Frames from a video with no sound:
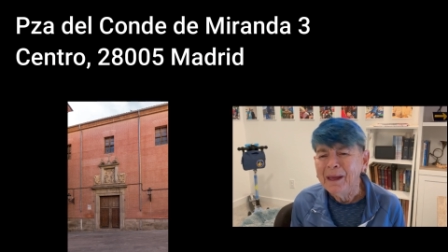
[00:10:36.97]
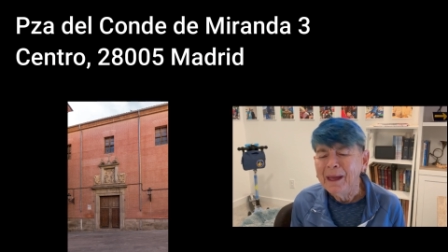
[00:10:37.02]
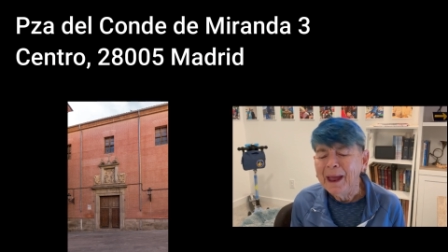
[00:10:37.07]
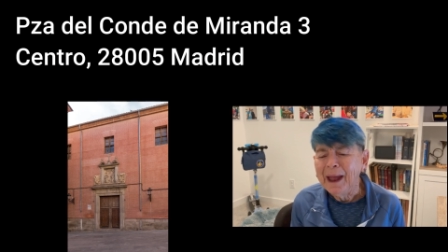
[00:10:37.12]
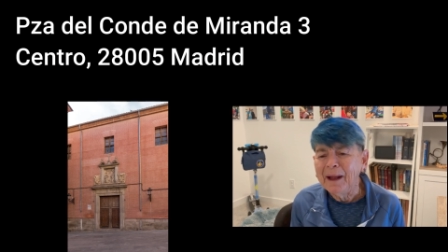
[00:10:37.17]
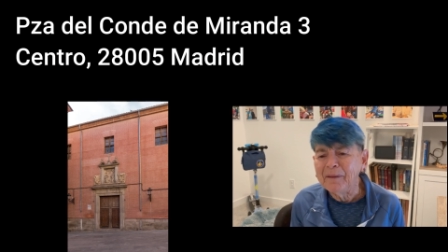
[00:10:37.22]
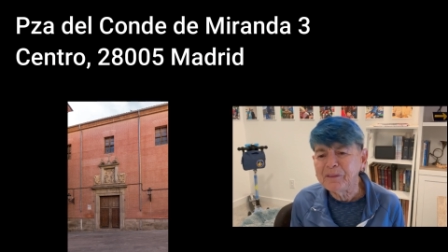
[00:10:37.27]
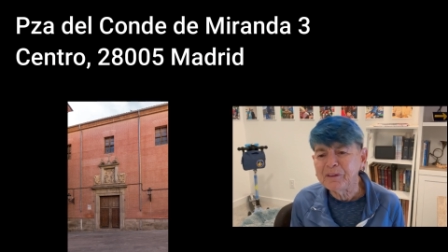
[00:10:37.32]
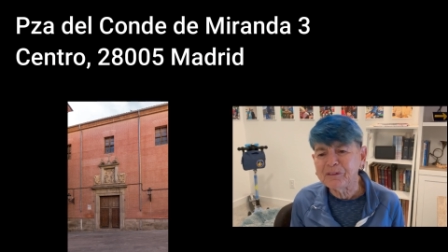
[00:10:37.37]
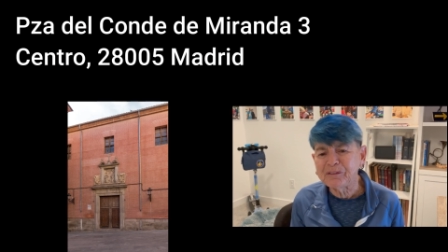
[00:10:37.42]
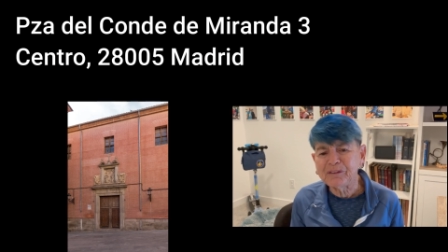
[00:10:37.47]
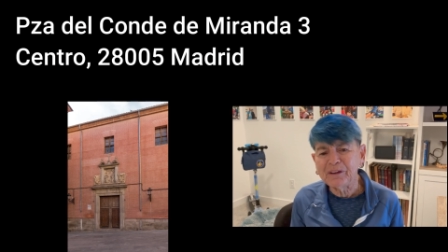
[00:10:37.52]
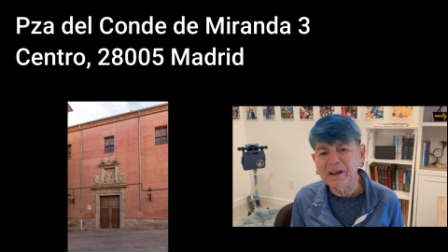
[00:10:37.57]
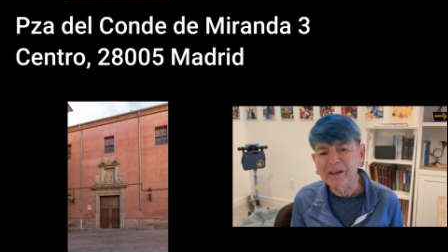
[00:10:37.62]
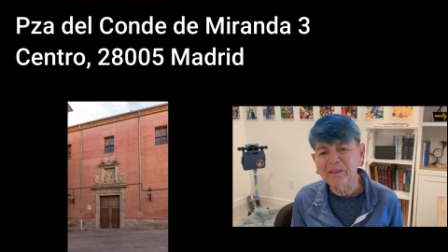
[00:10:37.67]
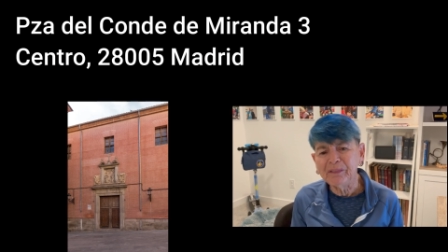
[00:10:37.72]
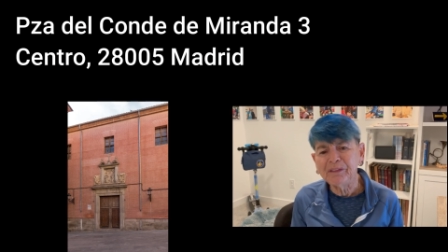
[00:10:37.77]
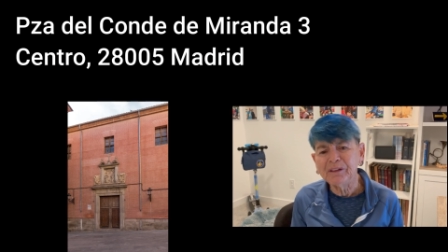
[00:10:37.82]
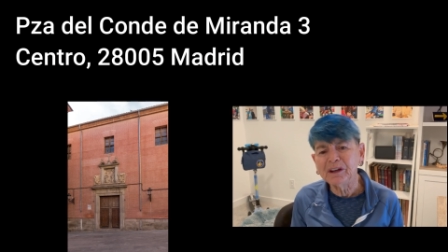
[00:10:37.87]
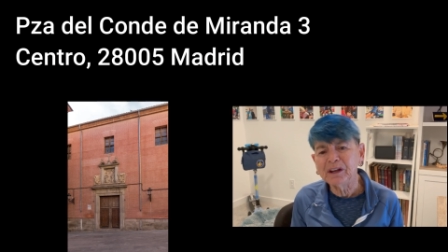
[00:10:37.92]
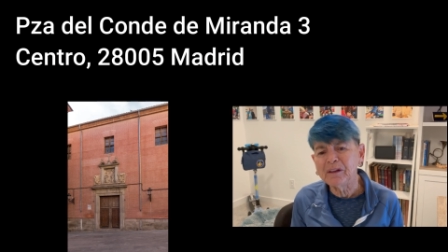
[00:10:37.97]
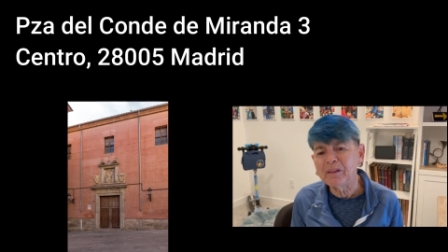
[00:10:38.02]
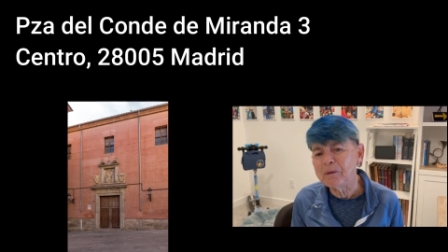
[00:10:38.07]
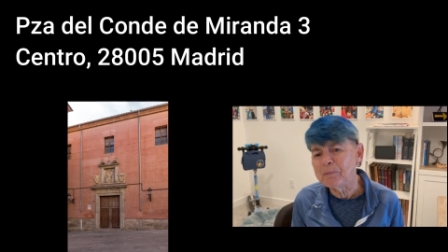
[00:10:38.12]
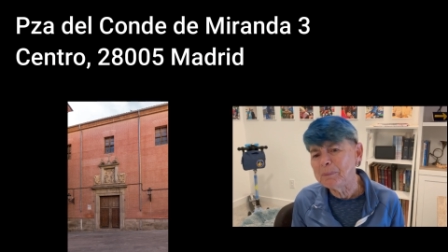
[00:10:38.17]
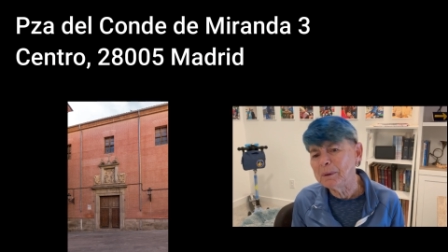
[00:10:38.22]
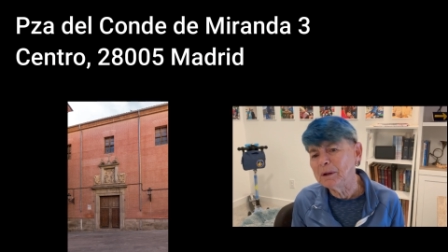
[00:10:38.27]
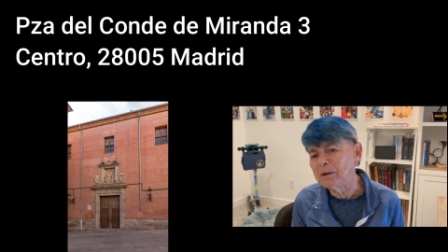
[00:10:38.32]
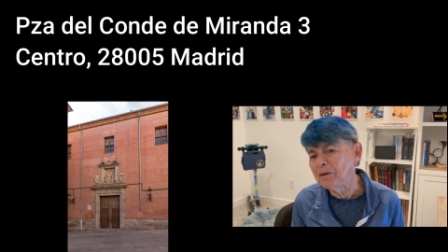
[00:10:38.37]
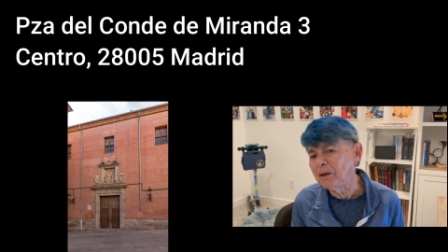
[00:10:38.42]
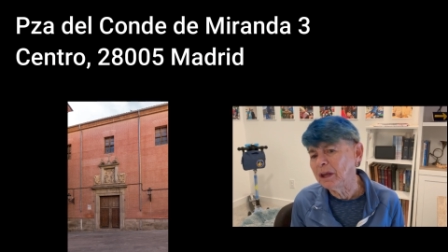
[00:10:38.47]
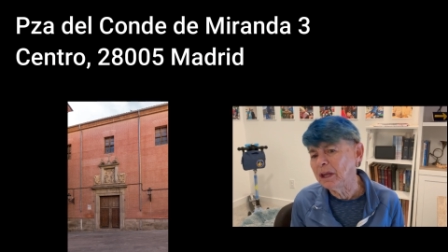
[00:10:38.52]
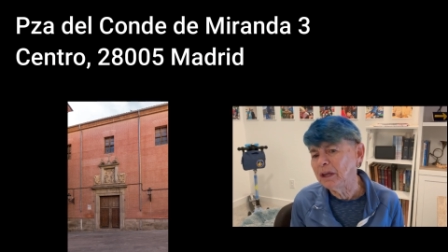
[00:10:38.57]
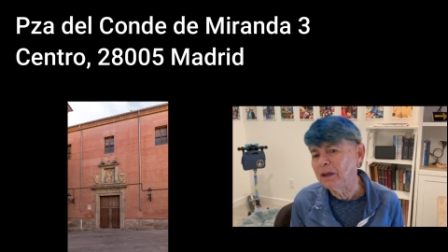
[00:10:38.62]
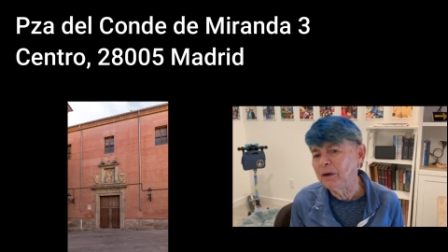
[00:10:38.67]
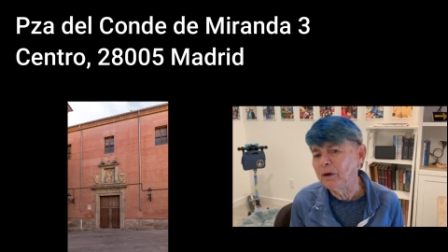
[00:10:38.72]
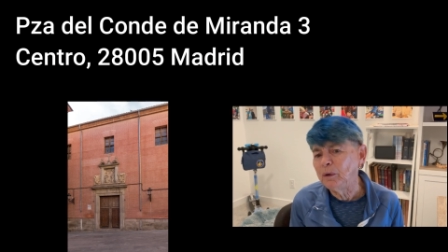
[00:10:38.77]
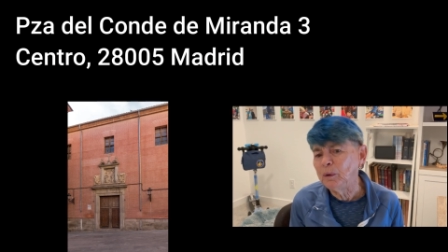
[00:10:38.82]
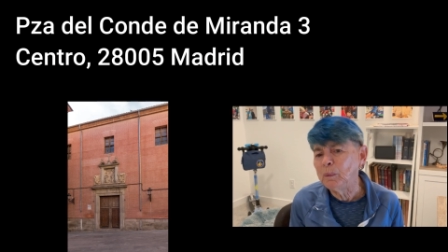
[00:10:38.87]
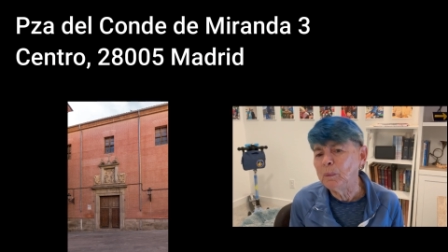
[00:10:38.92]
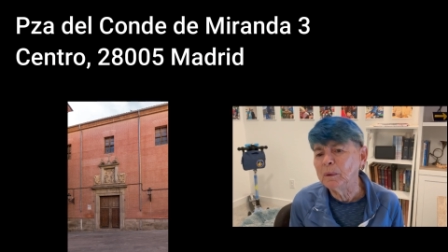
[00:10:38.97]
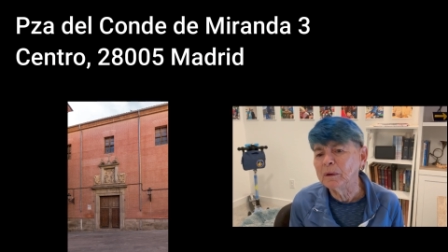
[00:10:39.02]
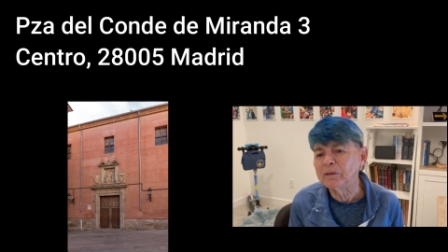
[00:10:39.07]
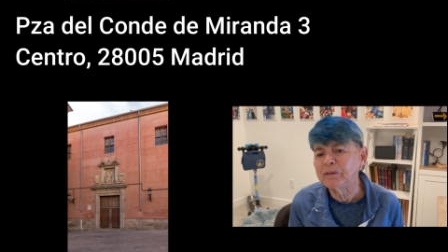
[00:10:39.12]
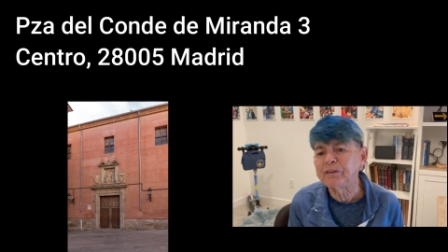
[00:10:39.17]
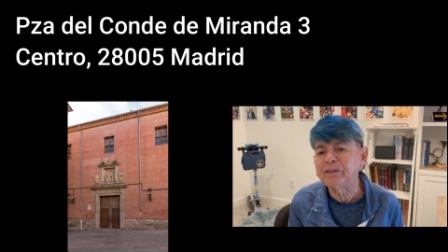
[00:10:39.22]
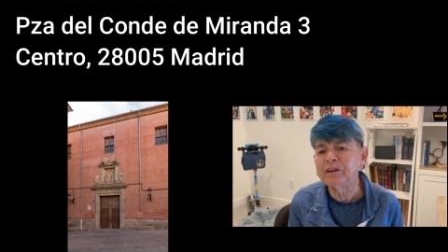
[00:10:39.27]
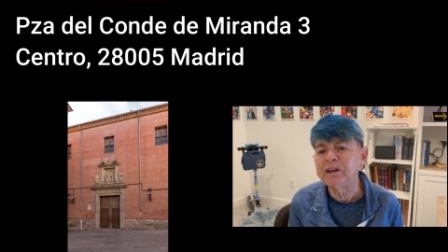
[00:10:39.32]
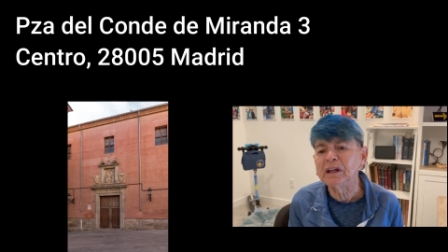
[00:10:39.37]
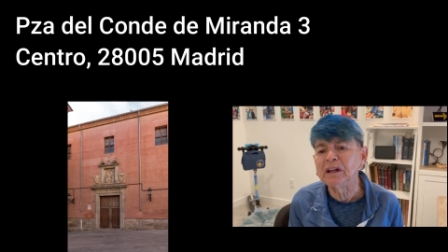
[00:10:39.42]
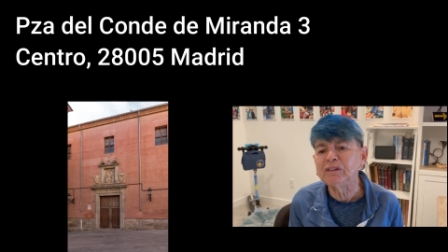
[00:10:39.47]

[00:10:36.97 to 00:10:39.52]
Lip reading: At the south end of the building, you will see